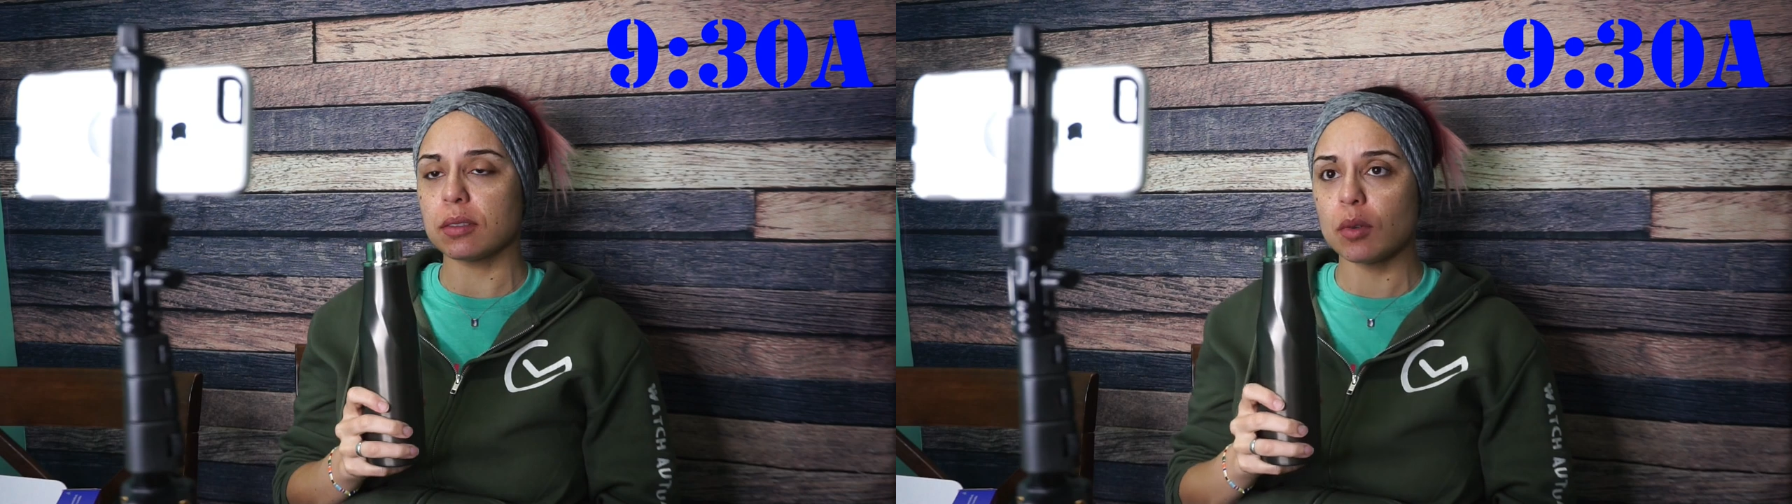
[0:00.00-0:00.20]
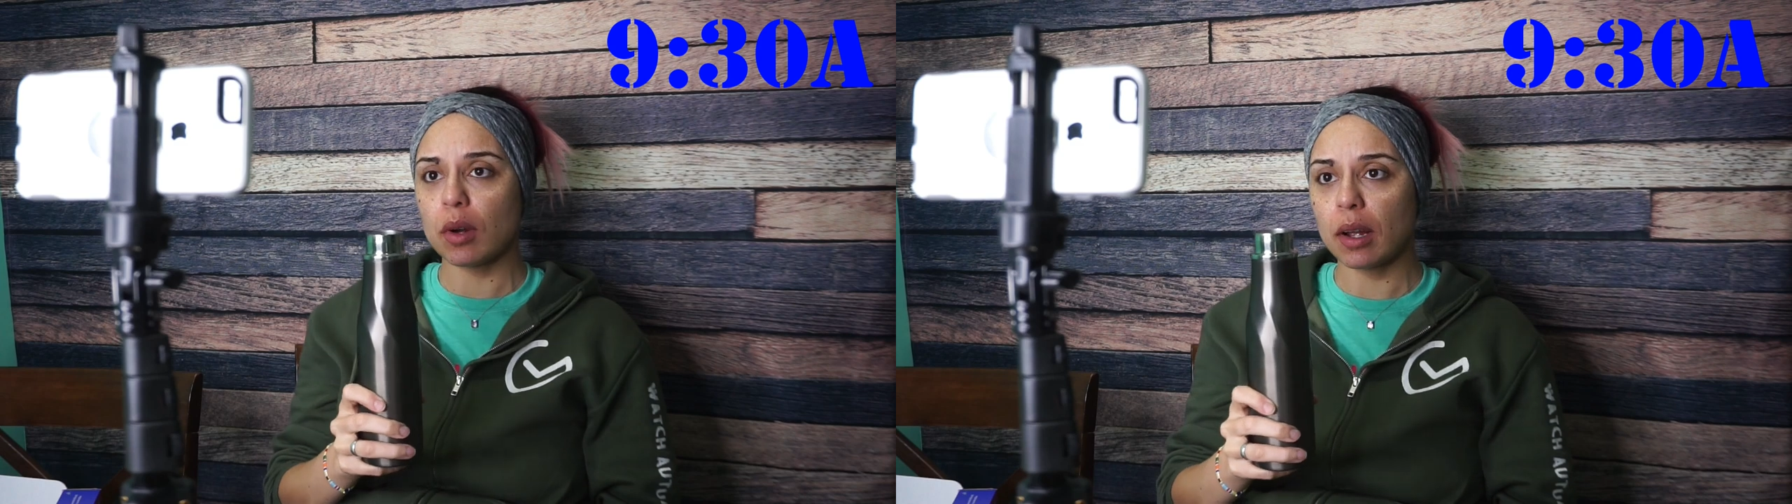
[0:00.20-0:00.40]

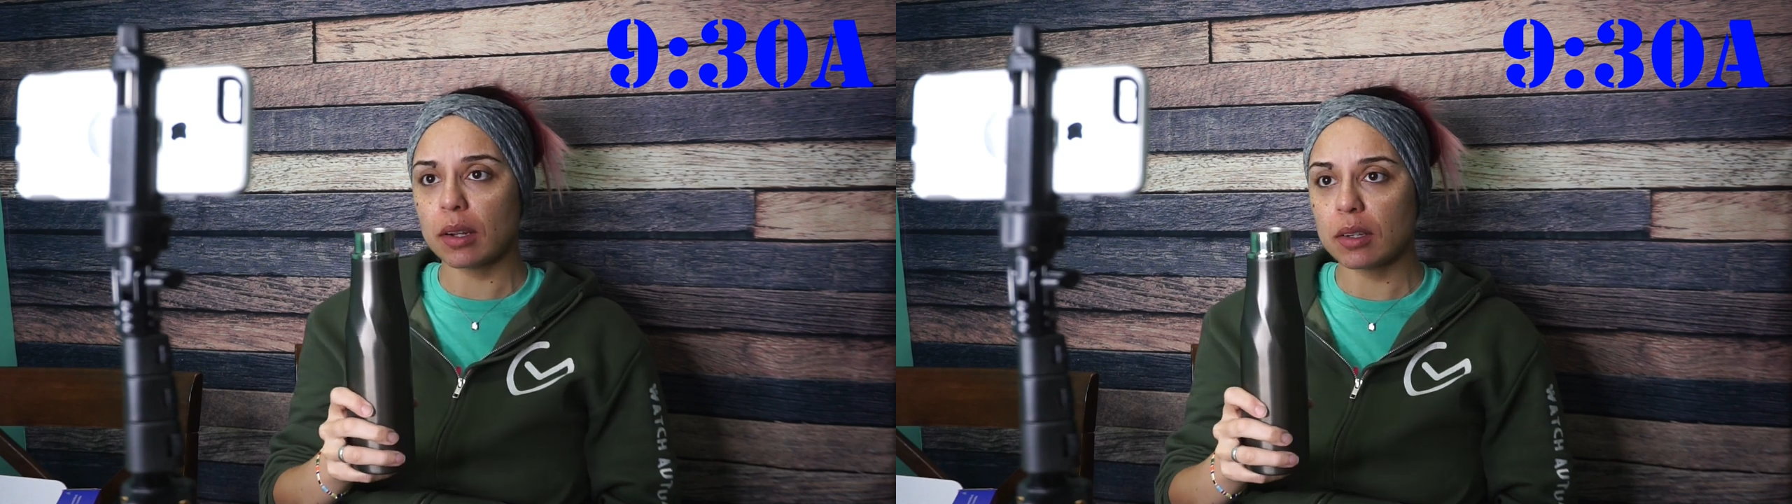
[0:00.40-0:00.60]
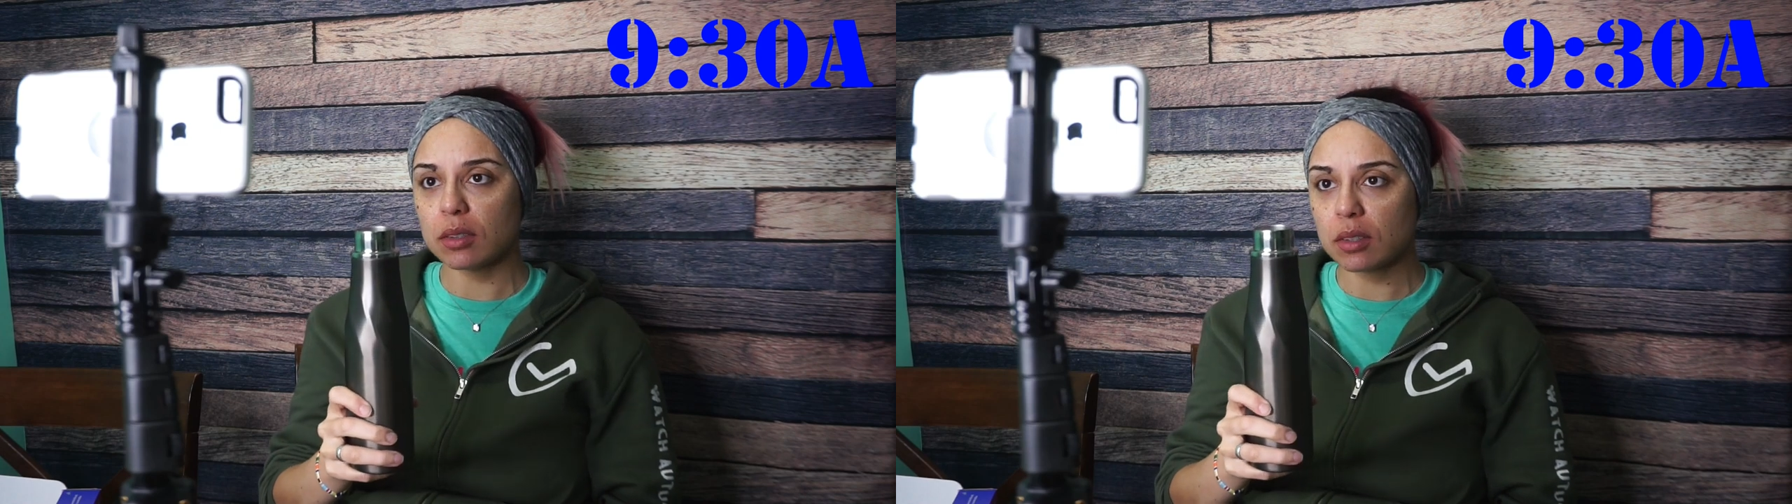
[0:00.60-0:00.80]
so hot.
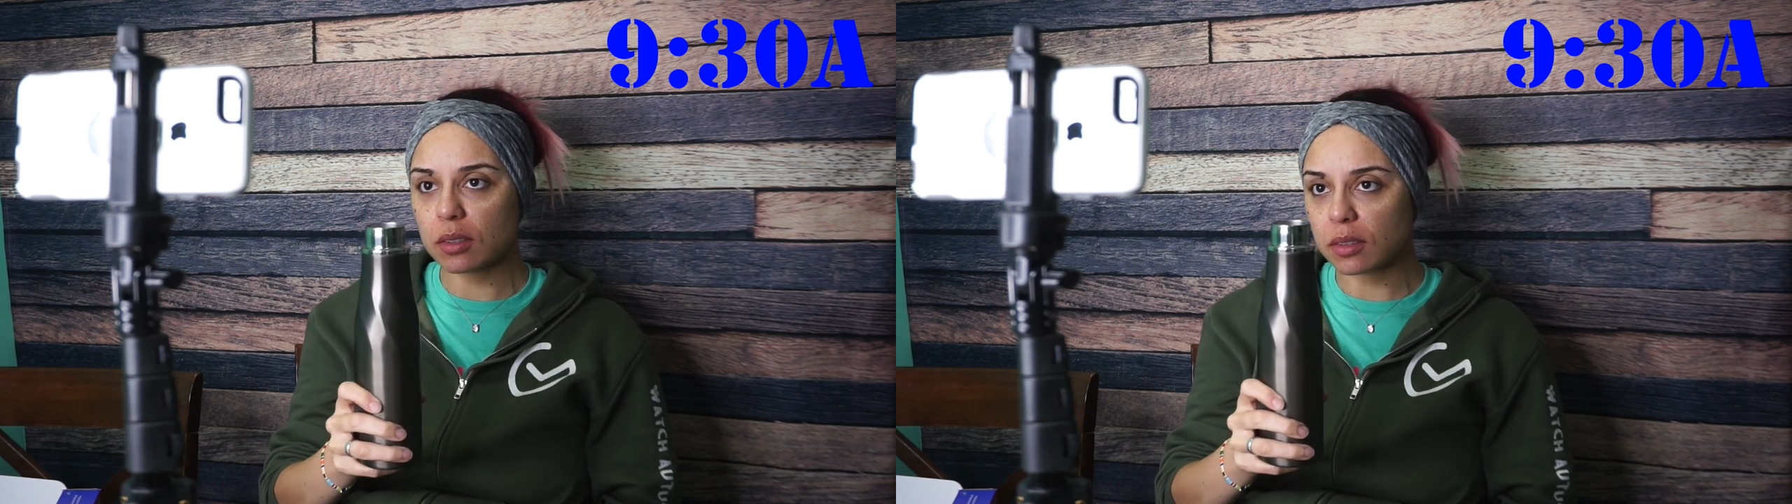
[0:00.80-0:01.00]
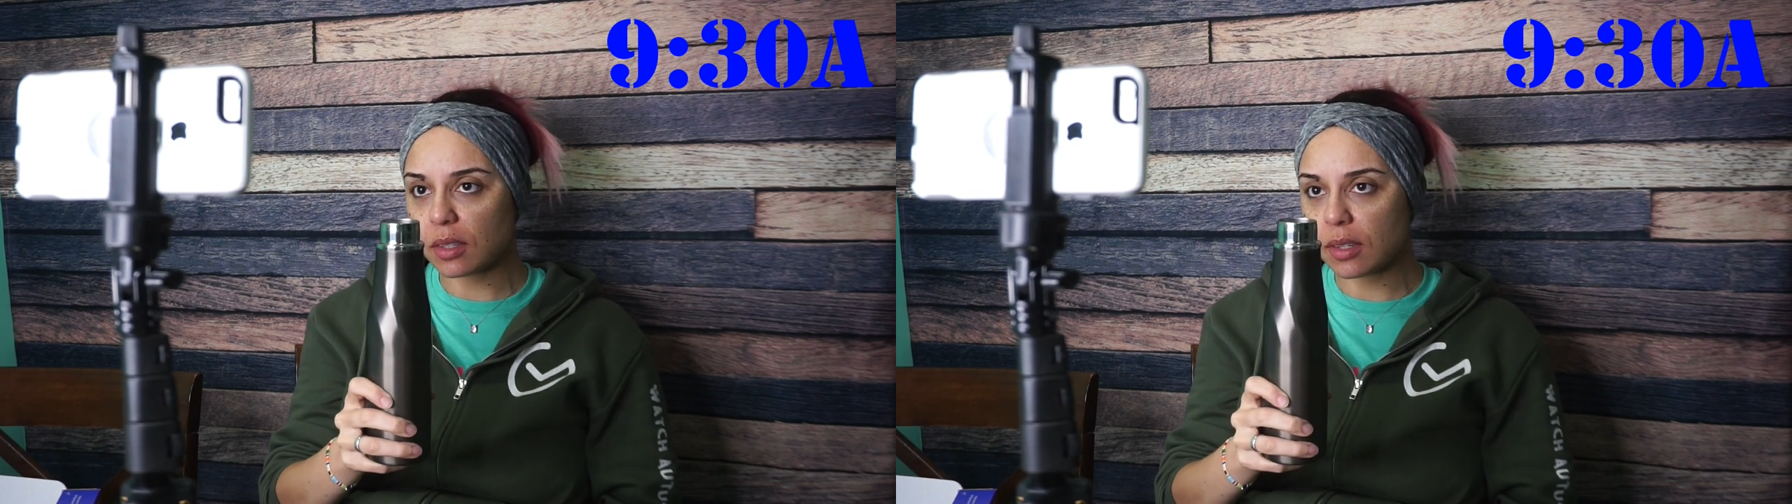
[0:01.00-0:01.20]
Can you see the
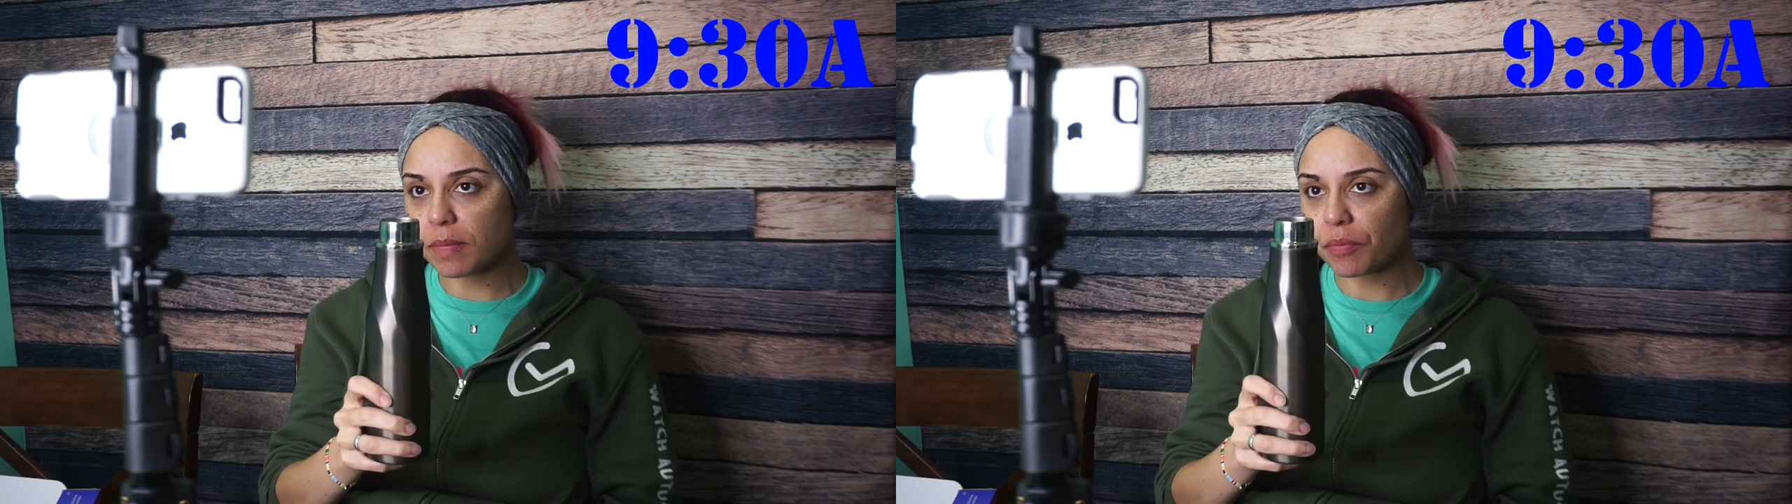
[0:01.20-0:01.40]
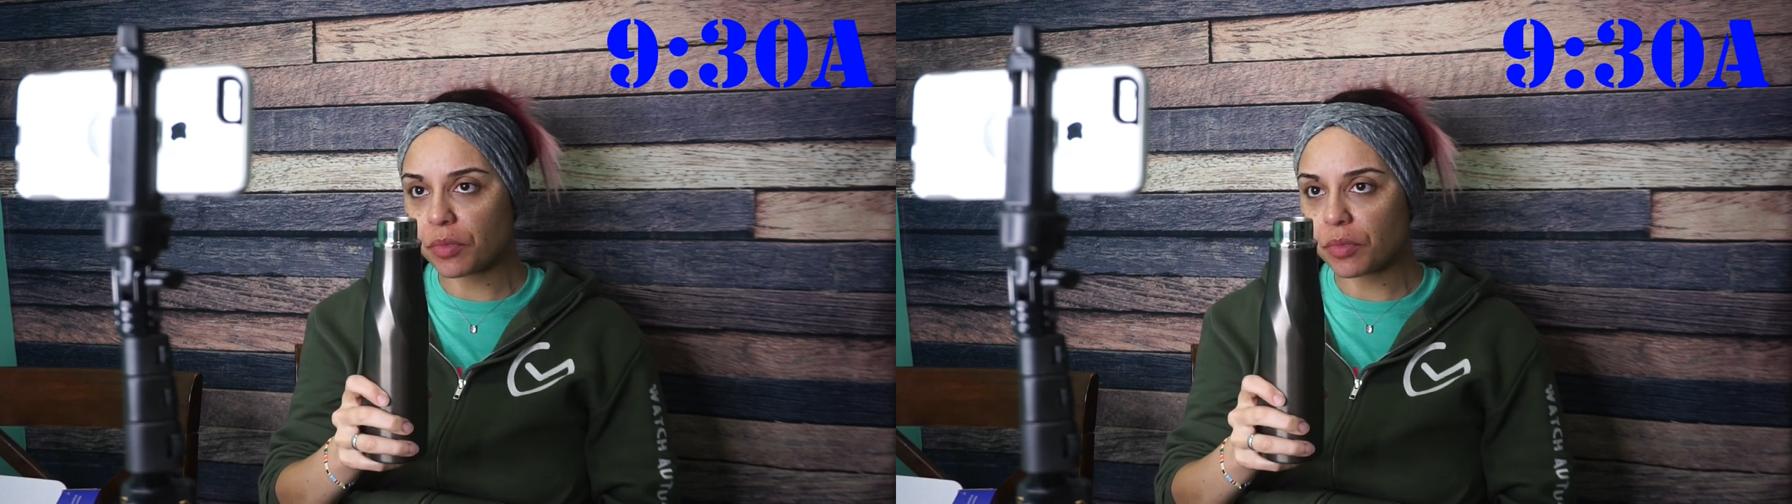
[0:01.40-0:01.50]
steam?